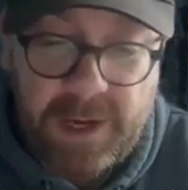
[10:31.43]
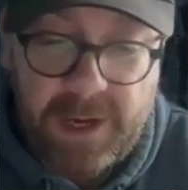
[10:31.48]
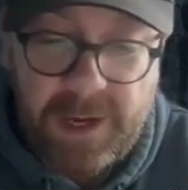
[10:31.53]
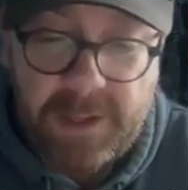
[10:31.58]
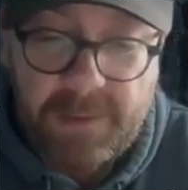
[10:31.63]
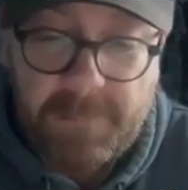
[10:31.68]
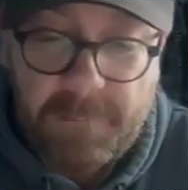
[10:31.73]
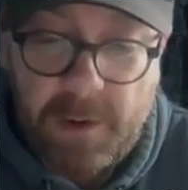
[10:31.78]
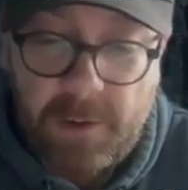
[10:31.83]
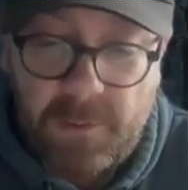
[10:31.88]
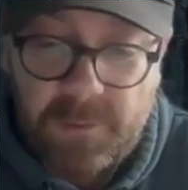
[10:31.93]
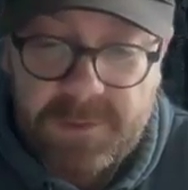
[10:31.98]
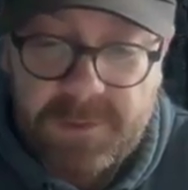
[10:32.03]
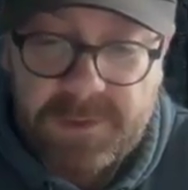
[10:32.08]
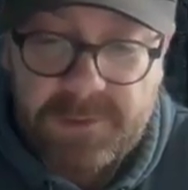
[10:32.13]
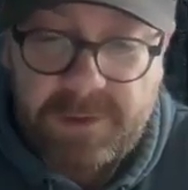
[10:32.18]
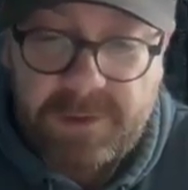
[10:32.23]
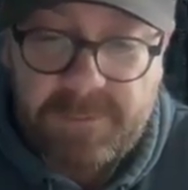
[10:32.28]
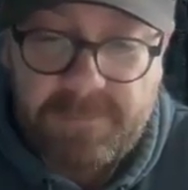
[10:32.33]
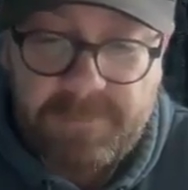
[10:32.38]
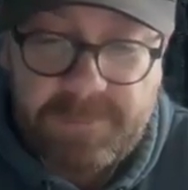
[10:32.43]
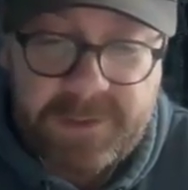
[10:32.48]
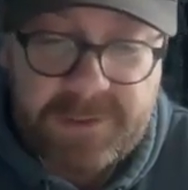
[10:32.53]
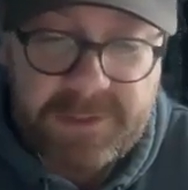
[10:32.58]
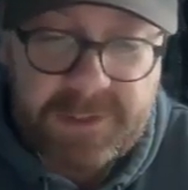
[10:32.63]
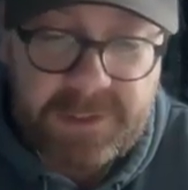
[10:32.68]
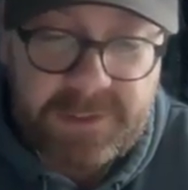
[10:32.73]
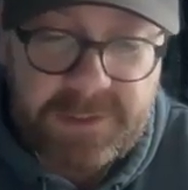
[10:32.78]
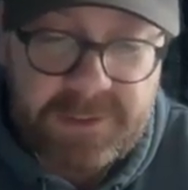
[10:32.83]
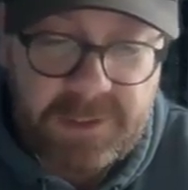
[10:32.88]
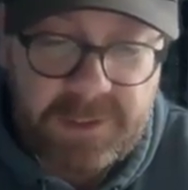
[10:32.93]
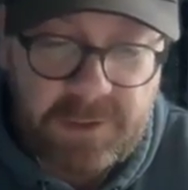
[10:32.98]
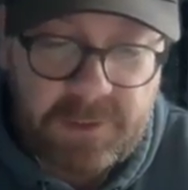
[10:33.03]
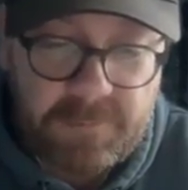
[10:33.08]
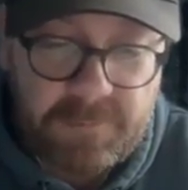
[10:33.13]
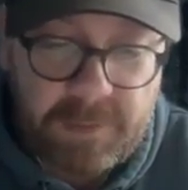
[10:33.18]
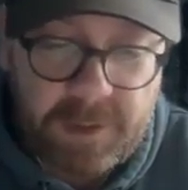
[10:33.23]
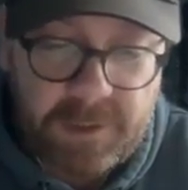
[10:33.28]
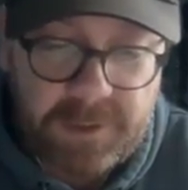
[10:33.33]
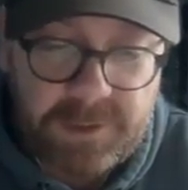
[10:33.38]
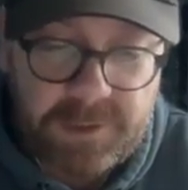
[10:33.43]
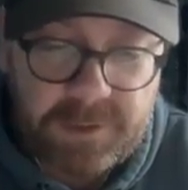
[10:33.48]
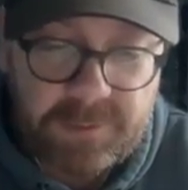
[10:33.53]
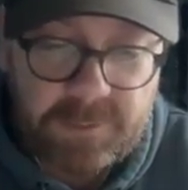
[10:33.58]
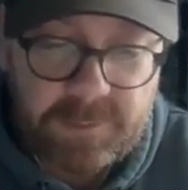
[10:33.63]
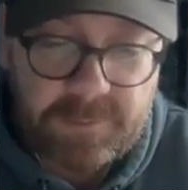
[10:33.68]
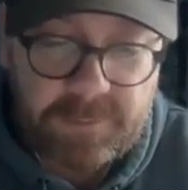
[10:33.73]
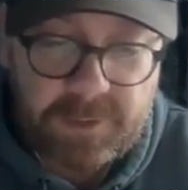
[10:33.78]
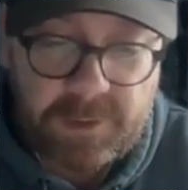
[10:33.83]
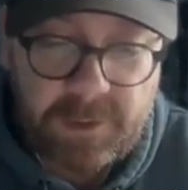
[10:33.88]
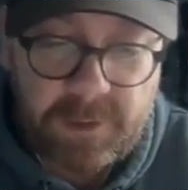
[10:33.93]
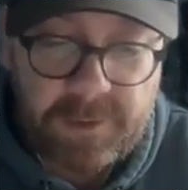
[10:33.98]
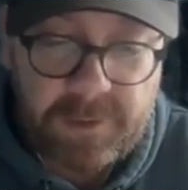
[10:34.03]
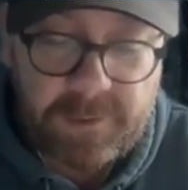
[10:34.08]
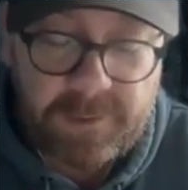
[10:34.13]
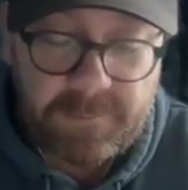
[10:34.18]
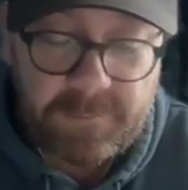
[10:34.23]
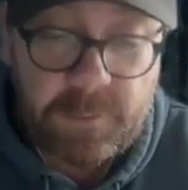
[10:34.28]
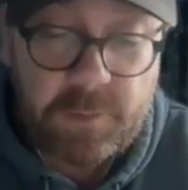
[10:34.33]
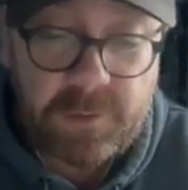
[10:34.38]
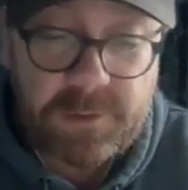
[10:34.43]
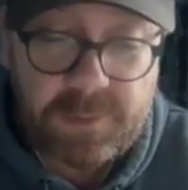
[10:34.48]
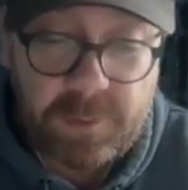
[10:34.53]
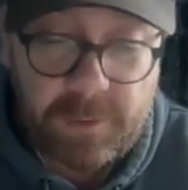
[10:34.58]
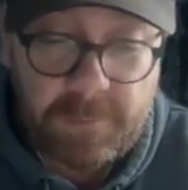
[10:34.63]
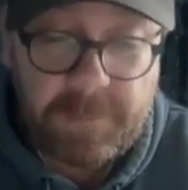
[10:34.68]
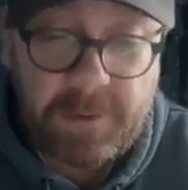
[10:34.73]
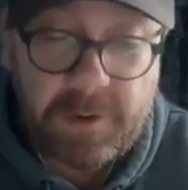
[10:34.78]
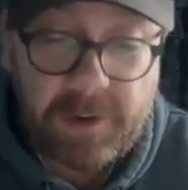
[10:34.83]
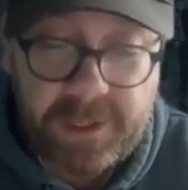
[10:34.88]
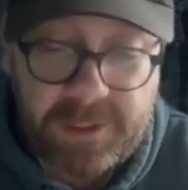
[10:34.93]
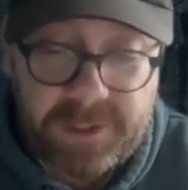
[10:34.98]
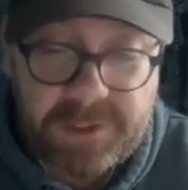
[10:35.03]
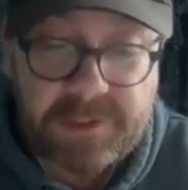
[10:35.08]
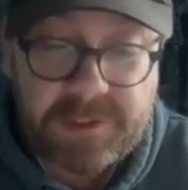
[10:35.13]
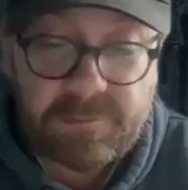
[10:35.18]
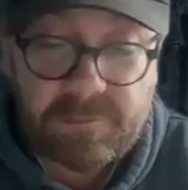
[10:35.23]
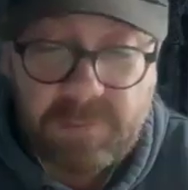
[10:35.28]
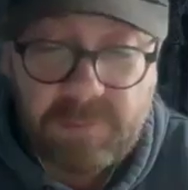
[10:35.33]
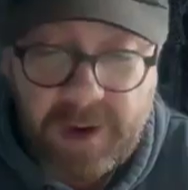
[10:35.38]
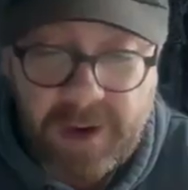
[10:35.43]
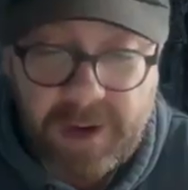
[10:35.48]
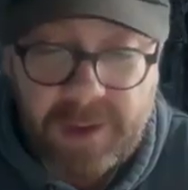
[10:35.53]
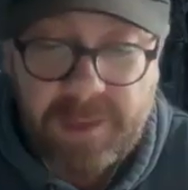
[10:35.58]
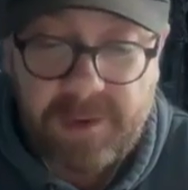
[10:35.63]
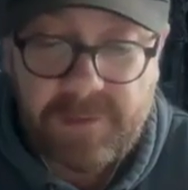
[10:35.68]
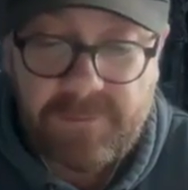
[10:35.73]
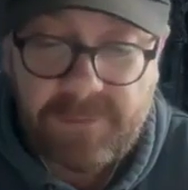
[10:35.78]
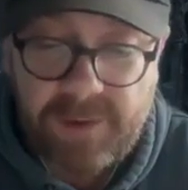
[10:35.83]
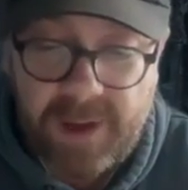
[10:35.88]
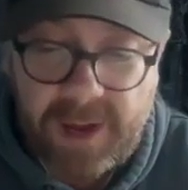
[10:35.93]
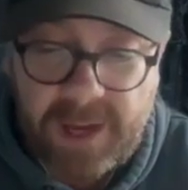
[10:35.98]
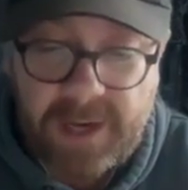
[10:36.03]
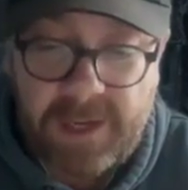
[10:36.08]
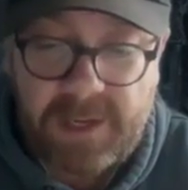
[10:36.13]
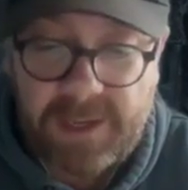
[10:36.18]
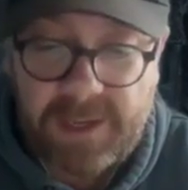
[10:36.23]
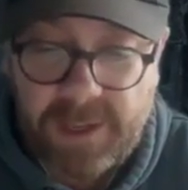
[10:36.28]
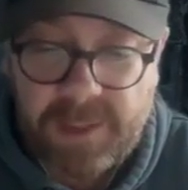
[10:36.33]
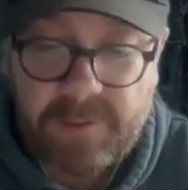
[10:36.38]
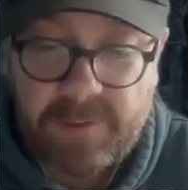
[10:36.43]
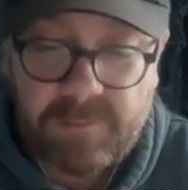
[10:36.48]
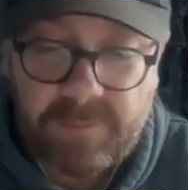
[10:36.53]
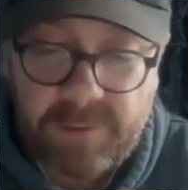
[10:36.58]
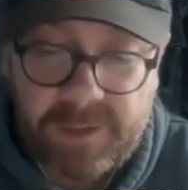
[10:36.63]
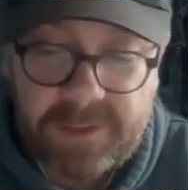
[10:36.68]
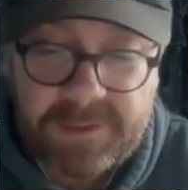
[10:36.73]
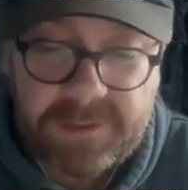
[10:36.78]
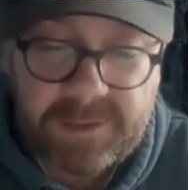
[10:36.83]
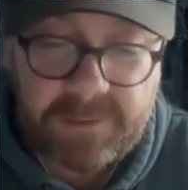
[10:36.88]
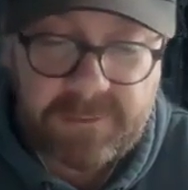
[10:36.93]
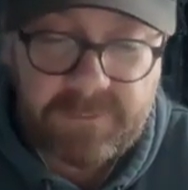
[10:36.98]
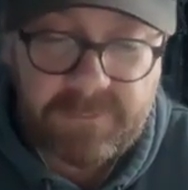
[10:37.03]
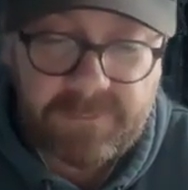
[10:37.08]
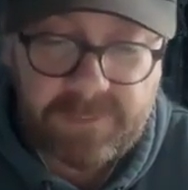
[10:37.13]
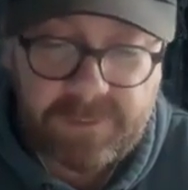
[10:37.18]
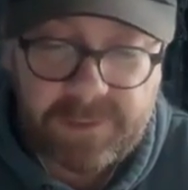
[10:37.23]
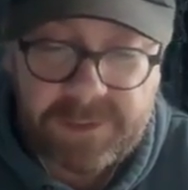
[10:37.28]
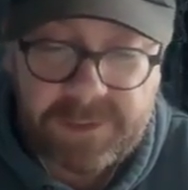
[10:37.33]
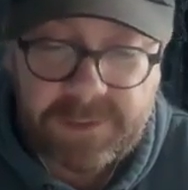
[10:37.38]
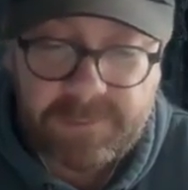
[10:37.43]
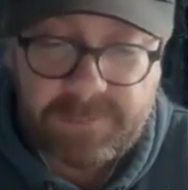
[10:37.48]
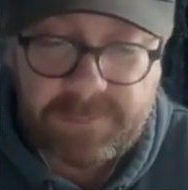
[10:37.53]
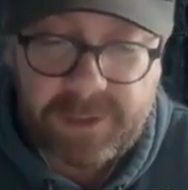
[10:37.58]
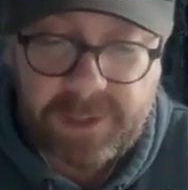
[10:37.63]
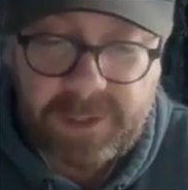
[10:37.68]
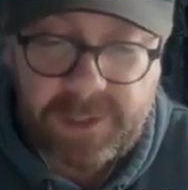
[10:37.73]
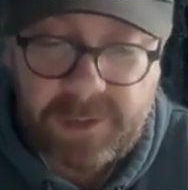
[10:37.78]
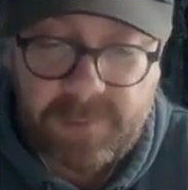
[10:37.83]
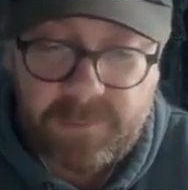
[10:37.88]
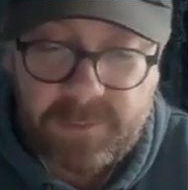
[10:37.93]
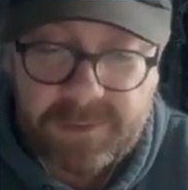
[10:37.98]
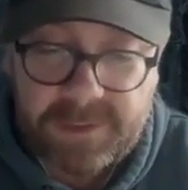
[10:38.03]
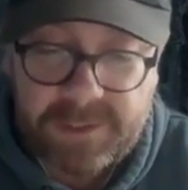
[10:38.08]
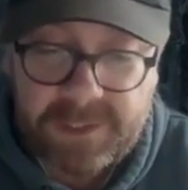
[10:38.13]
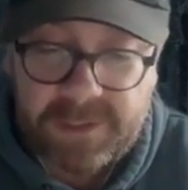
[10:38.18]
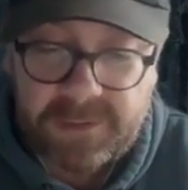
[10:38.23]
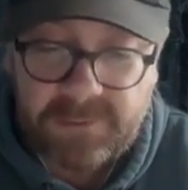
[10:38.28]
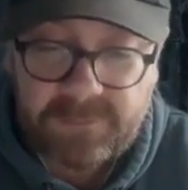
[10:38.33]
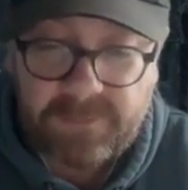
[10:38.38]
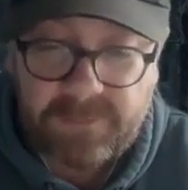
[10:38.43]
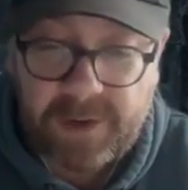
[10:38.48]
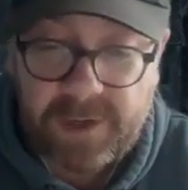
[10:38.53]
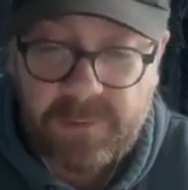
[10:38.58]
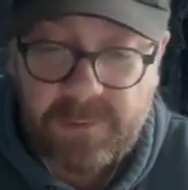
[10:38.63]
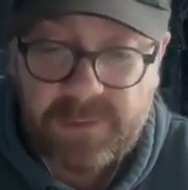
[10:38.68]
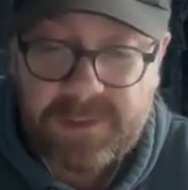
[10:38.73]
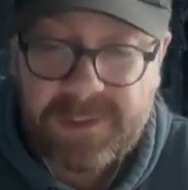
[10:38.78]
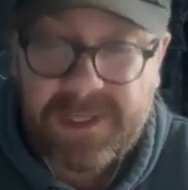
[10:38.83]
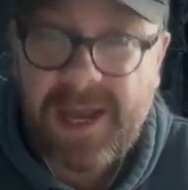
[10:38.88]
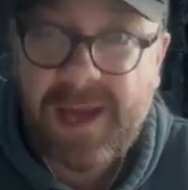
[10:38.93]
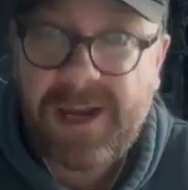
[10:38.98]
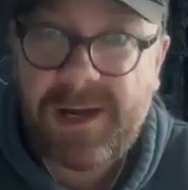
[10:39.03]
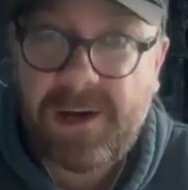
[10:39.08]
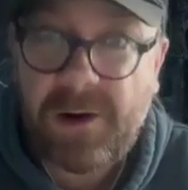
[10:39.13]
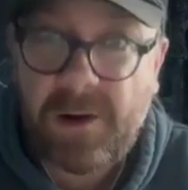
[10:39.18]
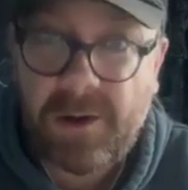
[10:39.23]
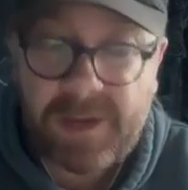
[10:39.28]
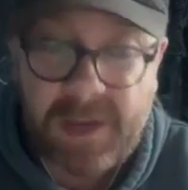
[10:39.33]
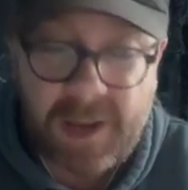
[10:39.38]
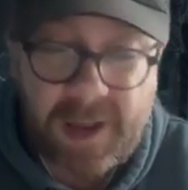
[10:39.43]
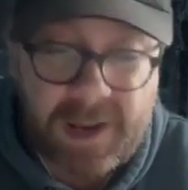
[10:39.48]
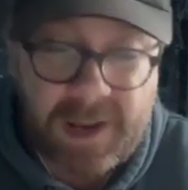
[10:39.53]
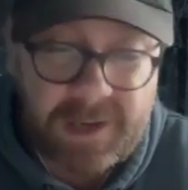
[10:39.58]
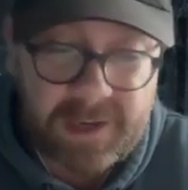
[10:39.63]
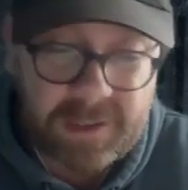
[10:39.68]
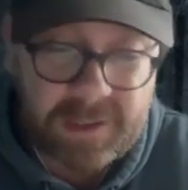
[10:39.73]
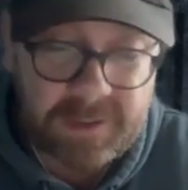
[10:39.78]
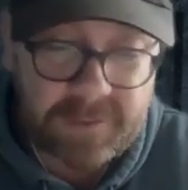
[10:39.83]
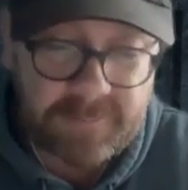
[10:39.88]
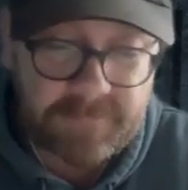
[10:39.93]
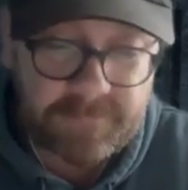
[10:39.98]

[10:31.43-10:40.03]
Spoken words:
and the mole scraped busily too, more to oblige the rat than for any other reason, for his opinion was that his friend was getting light-headed.